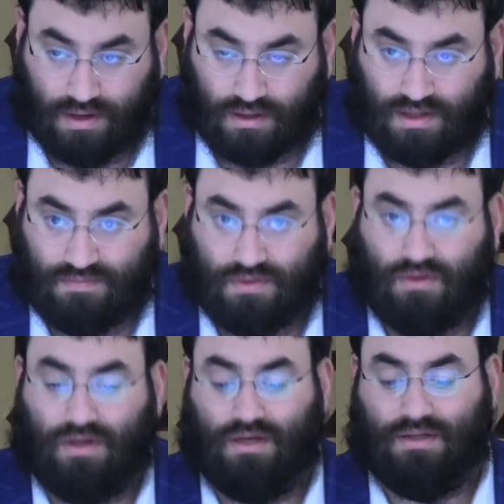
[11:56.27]
Even
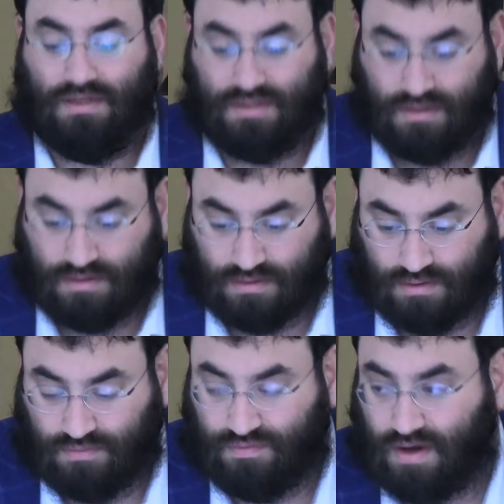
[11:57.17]
though a Yid doesn't,
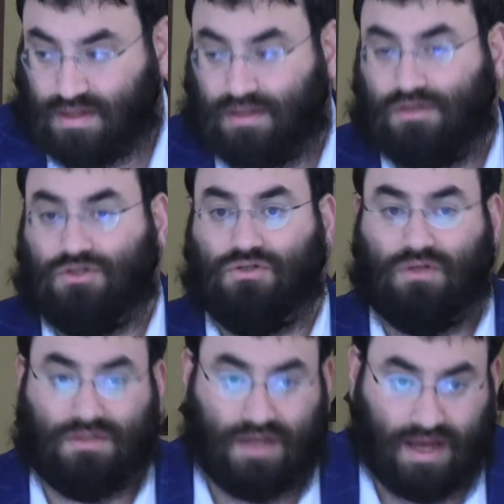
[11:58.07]
you find that this Jew
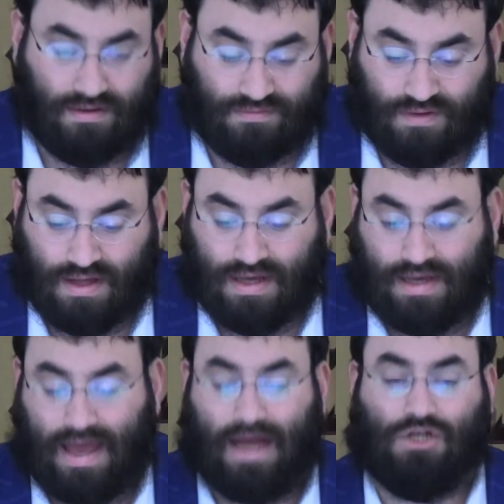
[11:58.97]
doesn't have
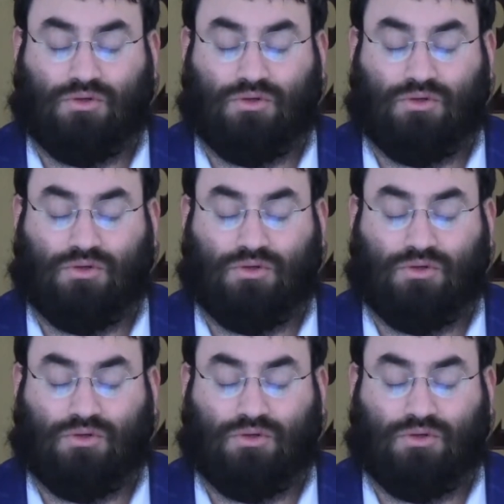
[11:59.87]
actual